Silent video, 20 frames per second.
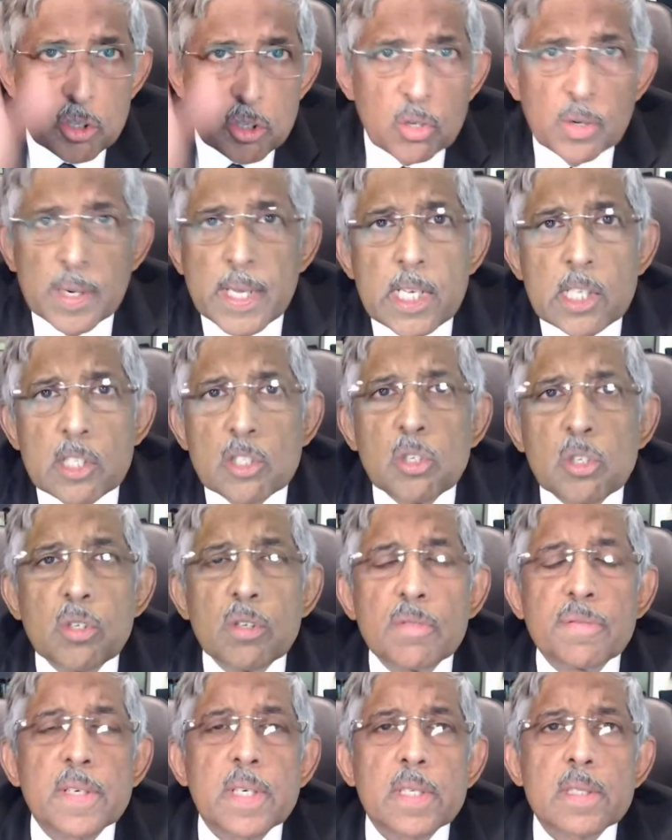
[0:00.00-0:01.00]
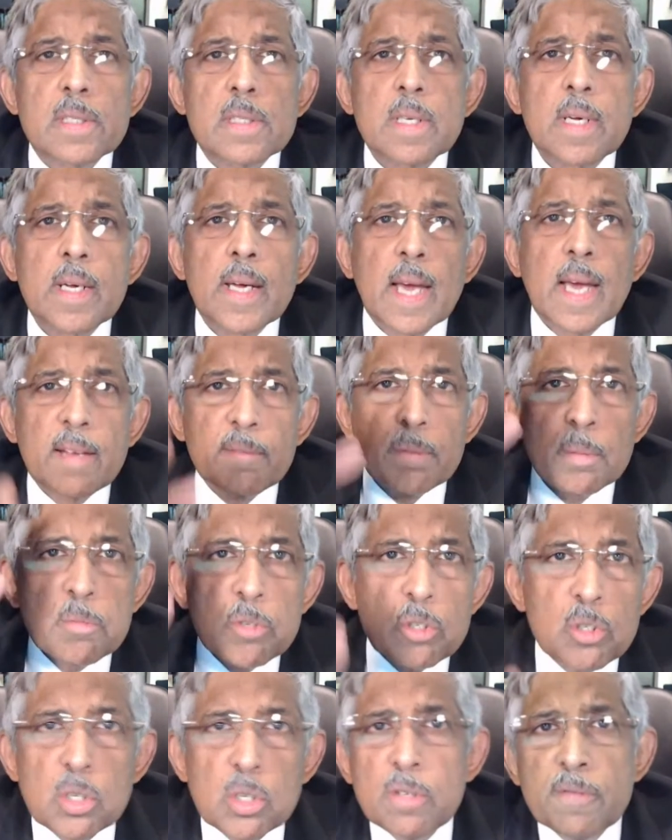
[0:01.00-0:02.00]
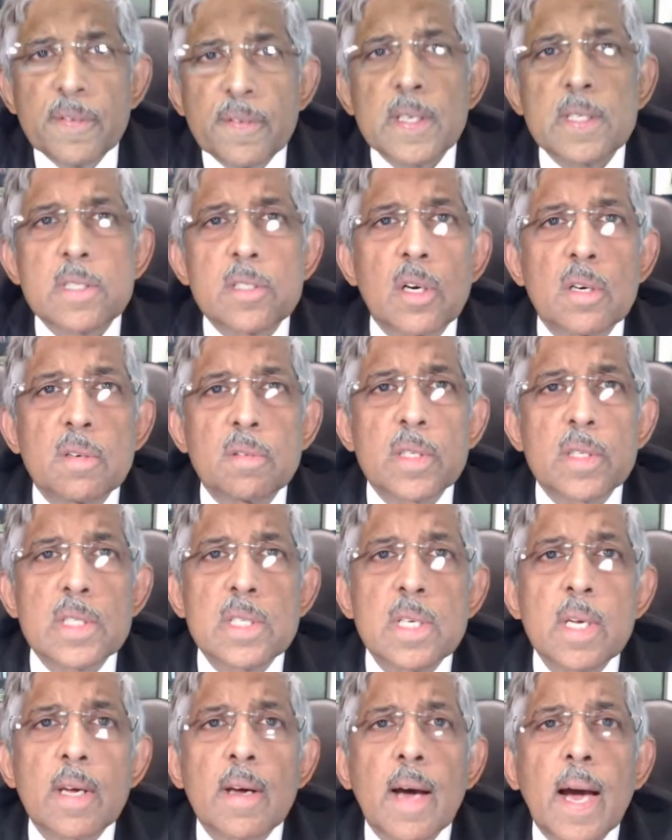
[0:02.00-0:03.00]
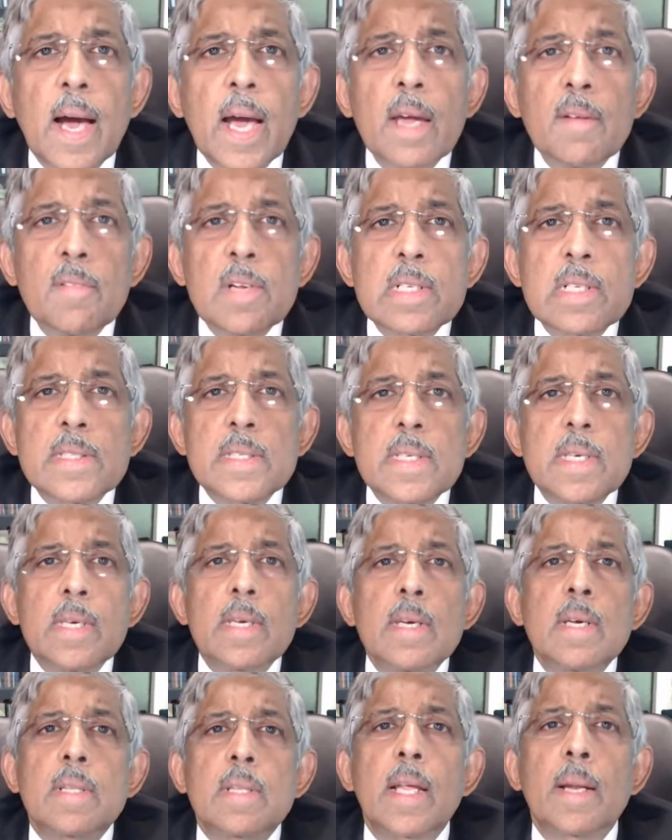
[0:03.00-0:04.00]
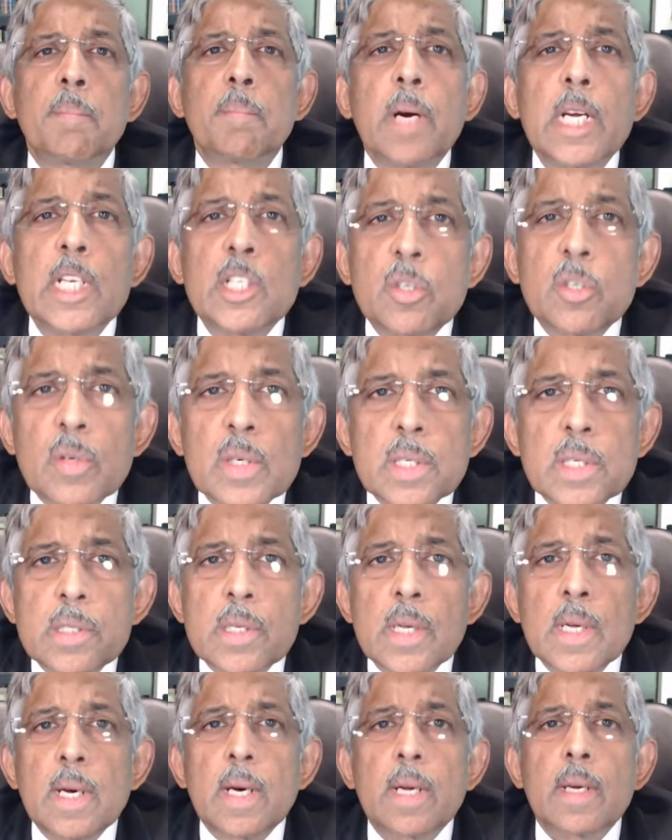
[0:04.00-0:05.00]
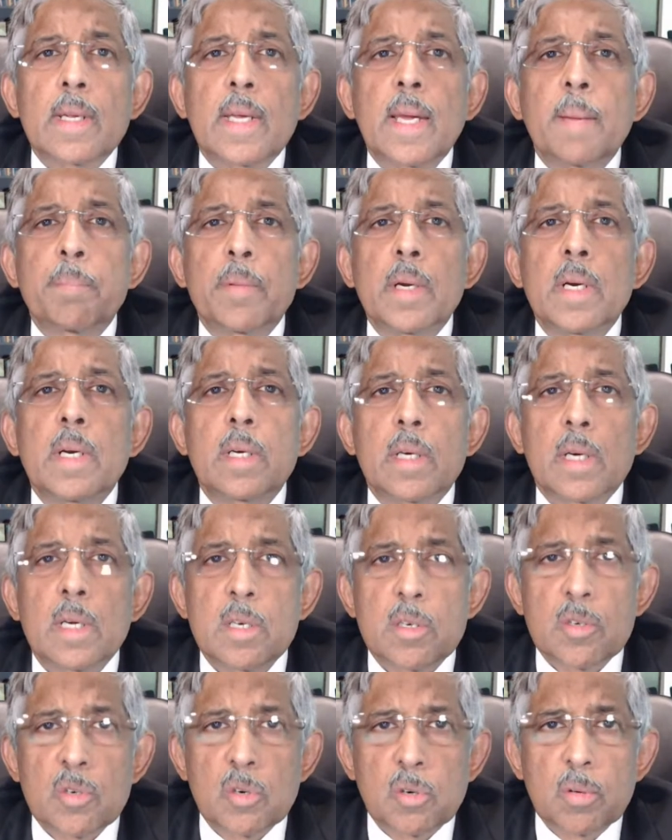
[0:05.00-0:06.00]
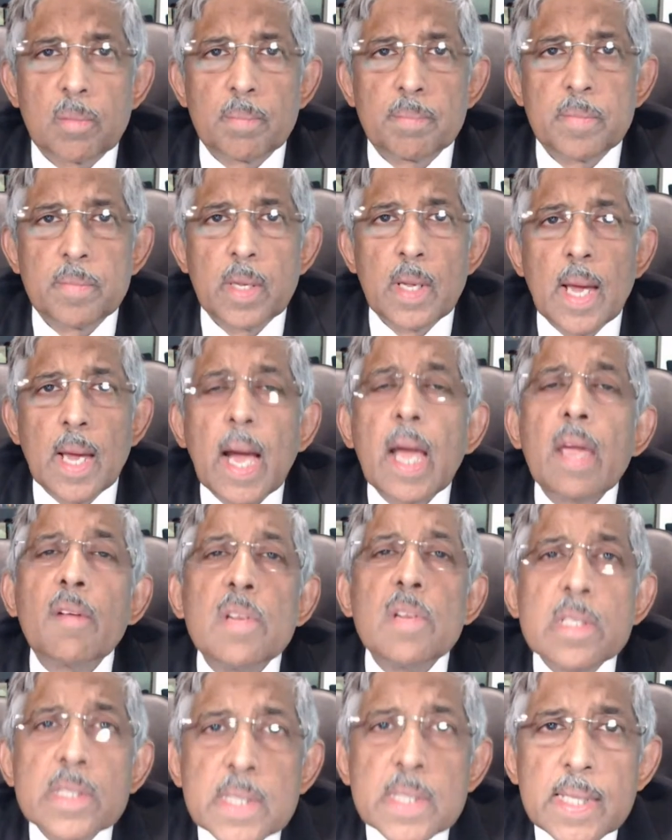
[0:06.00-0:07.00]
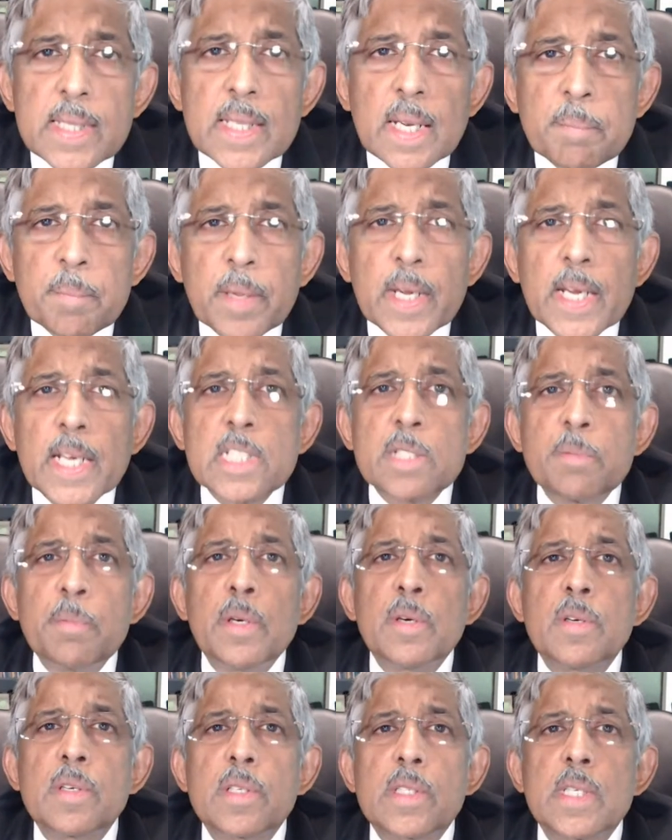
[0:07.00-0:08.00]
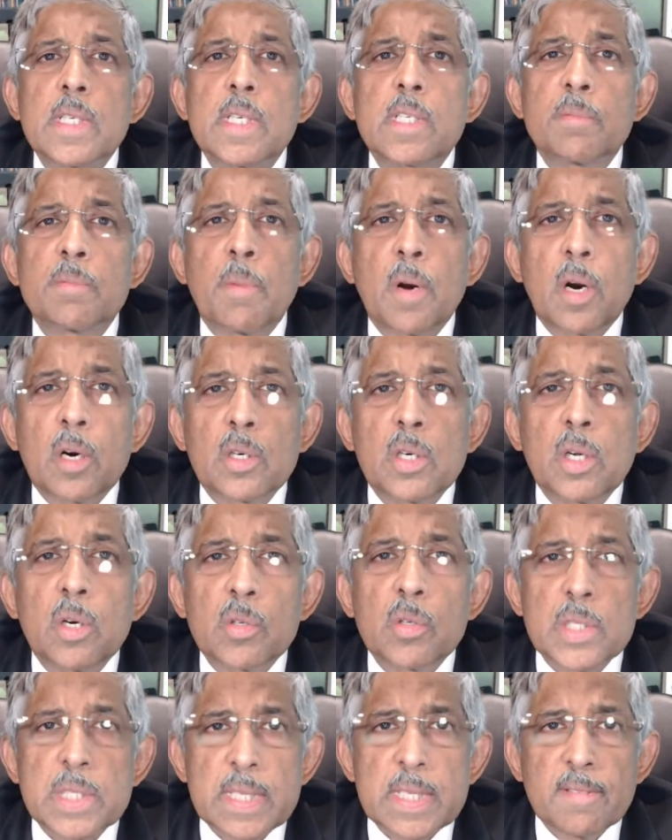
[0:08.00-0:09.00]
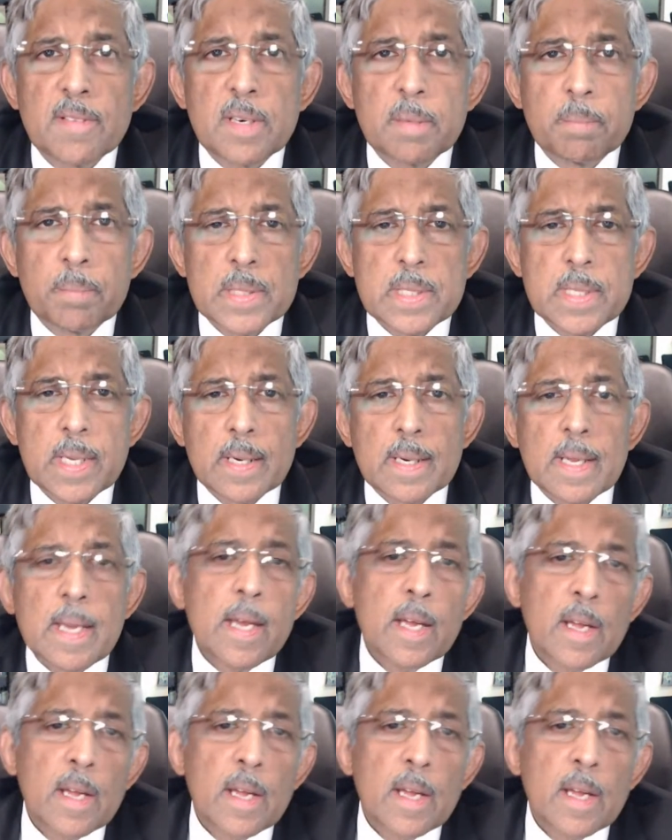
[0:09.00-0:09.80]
Today is June 1st. And from June 1st onwards, I will see that my sugars are kept under control. I will see that my HbA1c is brought down to 7%.